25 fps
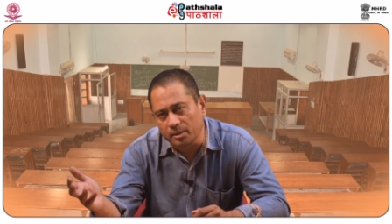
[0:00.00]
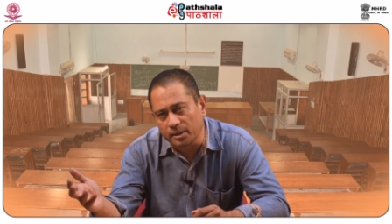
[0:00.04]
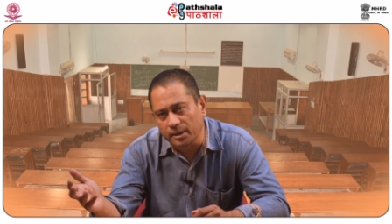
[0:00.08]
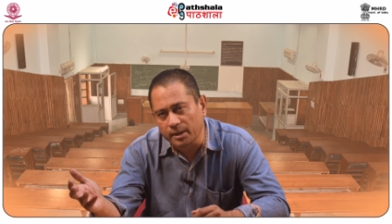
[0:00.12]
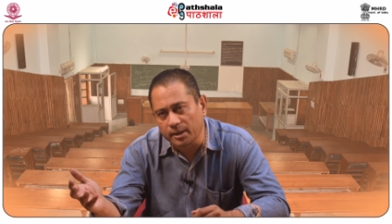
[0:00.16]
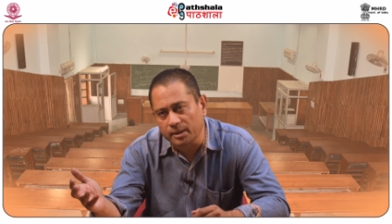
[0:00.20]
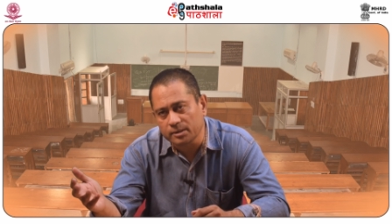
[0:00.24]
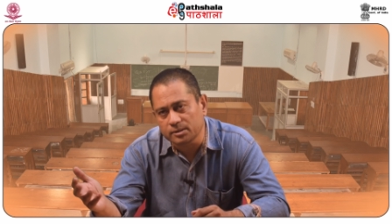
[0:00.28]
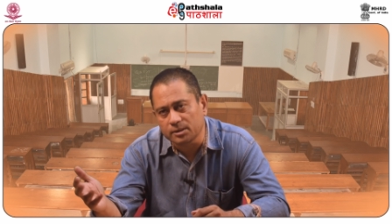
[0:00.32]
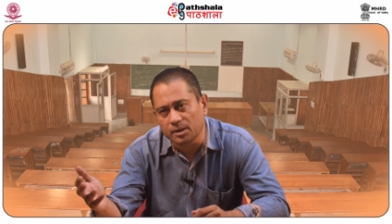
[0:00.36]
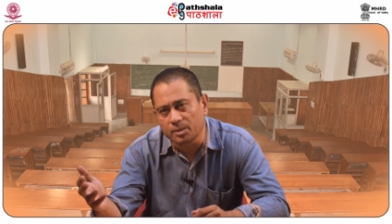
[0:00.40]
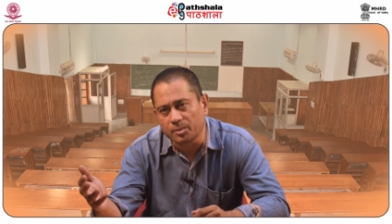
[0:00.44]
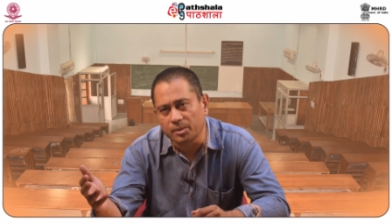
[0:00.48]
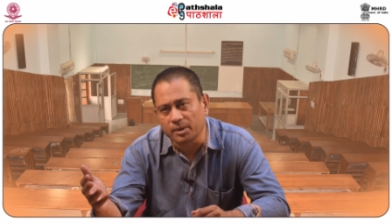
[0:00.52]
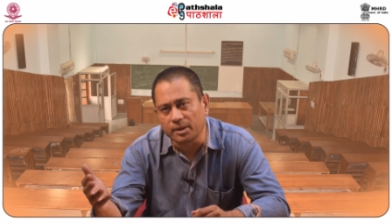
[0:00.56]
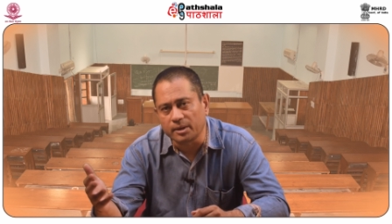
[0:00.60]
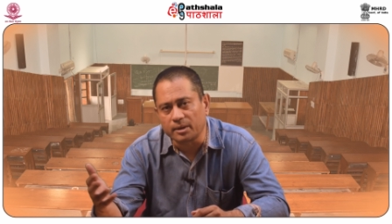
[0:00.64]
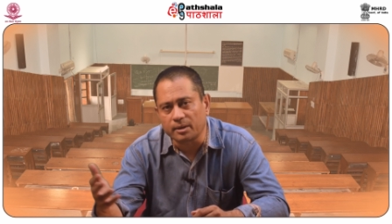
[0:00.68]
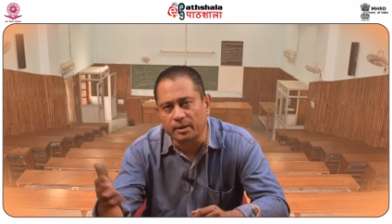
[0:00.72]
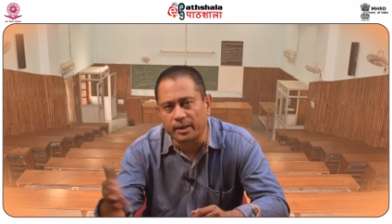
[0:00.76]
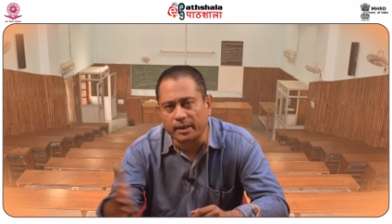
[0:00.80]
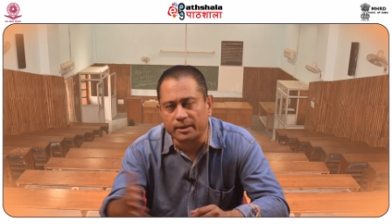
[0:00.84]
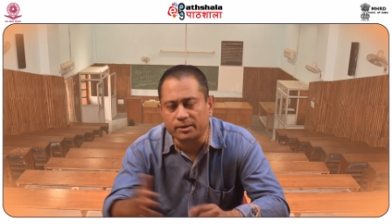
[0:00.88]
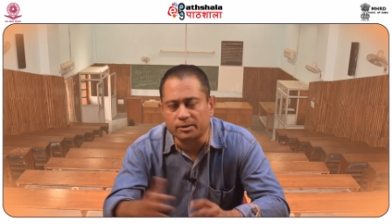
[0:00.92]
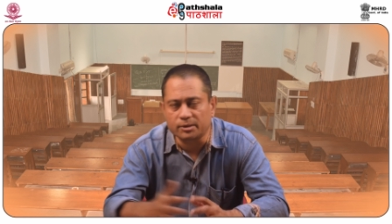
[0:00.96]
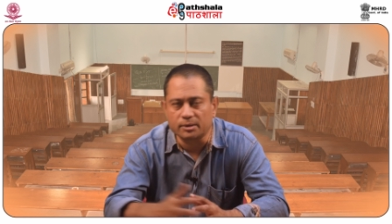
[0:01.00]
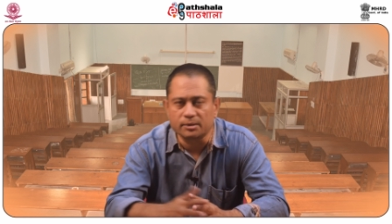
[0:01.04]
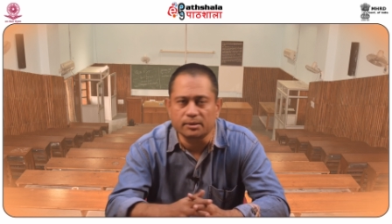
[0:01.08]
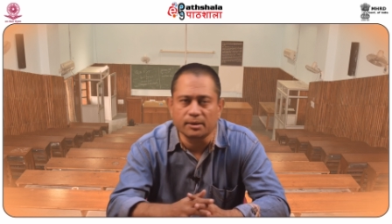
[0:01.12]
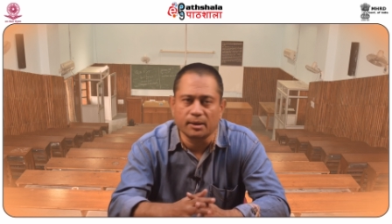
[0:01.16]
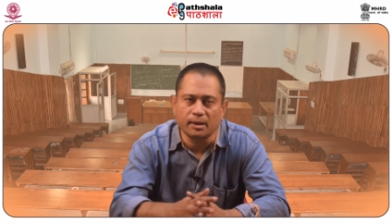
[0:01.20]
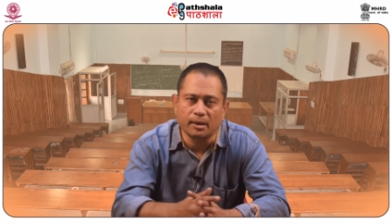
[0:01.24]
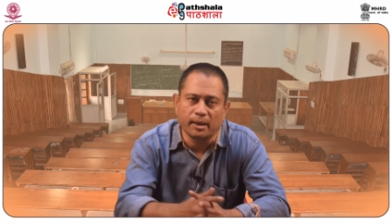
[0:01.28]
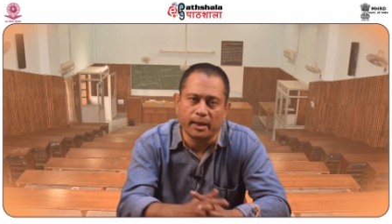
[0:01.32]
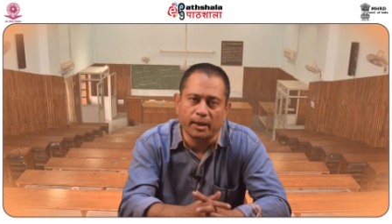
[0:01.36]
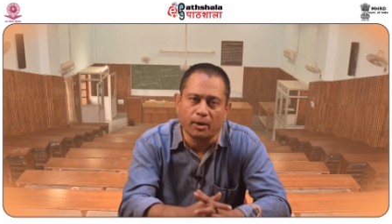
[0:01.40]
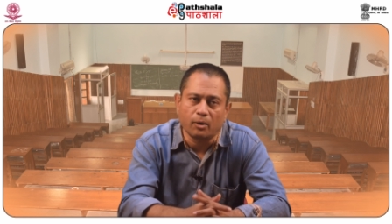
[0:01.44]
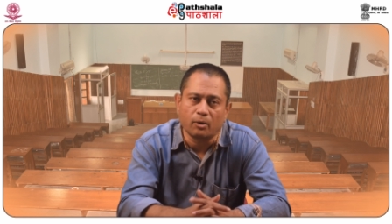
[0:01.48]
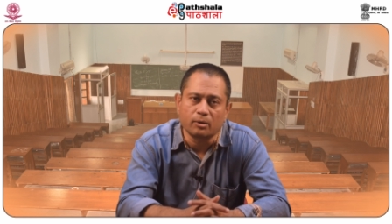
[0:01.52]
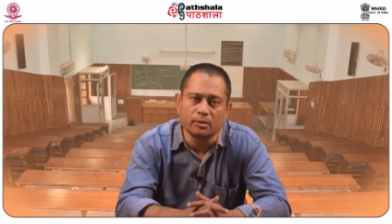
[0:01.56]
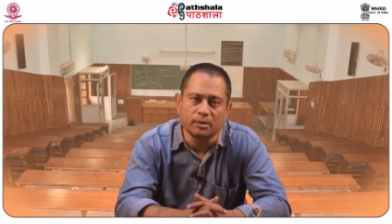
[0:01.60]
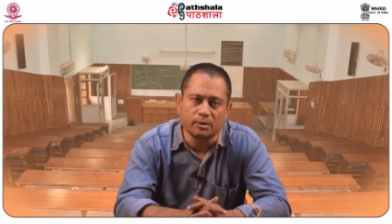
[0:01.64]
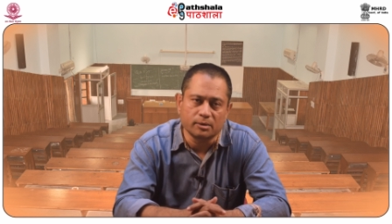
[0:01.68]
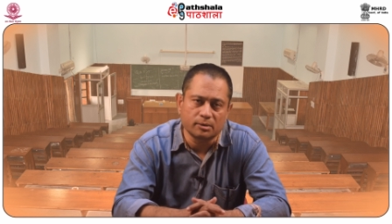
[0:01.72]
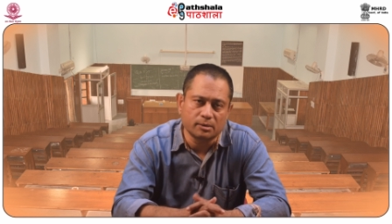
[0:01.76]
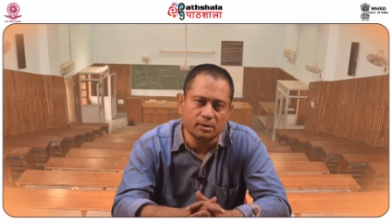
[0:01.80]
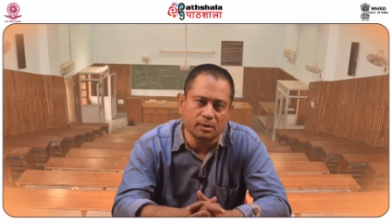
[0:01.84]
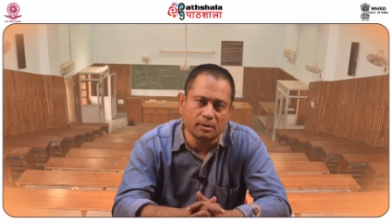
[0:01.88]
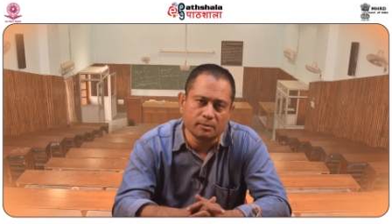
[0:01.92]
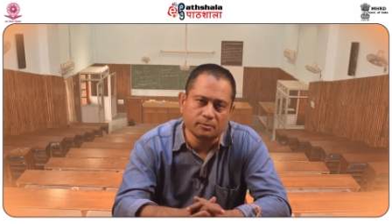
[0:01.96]
nearest neighbor interactions and like all
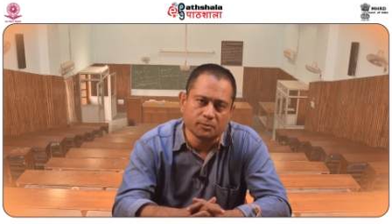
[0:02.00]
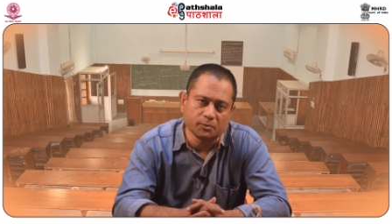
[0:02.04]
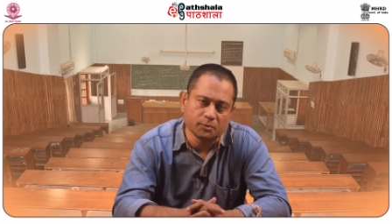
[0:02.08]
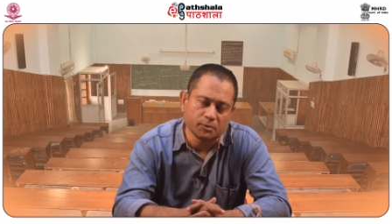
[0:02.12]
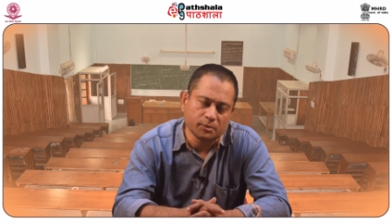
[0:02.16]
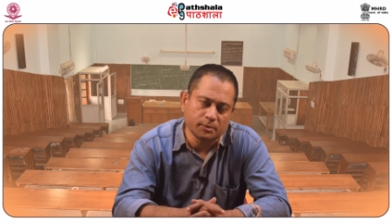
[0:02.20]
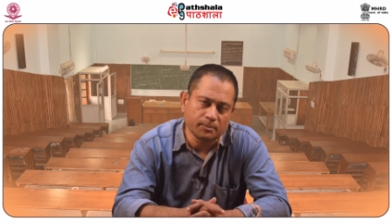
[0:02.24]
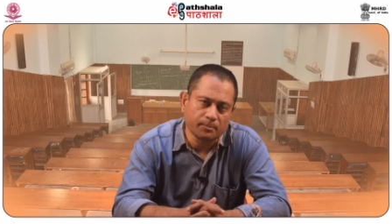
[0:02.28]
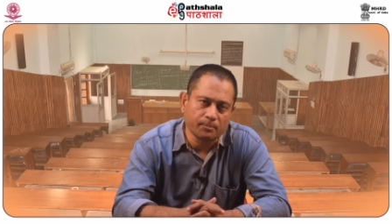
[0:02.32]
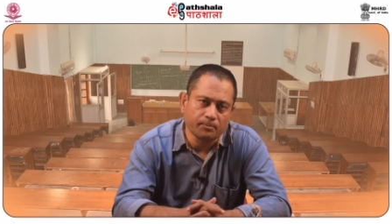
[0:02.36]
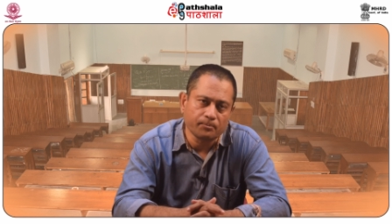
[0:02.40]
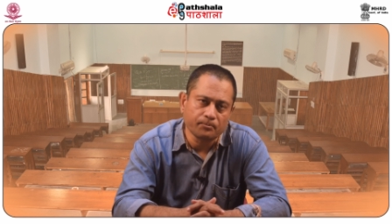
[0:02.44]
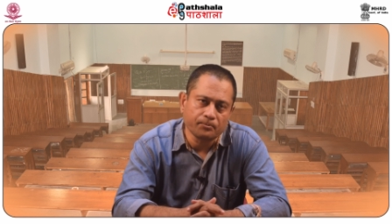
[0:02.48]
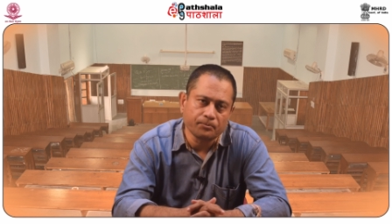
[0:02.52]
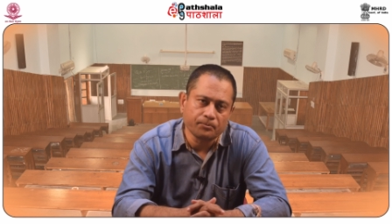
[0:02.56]
these terms.